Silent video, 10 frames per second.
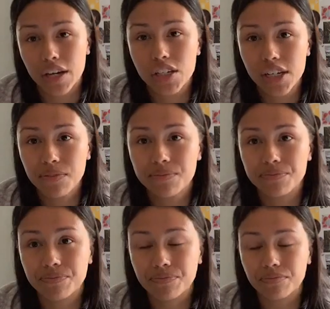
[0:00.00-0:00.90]
energy.
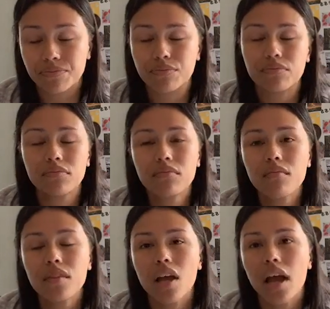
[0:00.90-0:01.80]

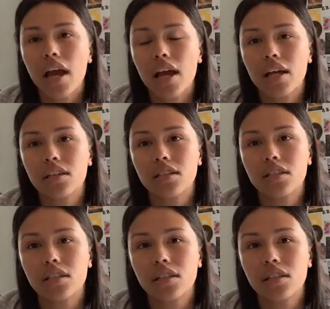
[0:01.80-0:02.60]
And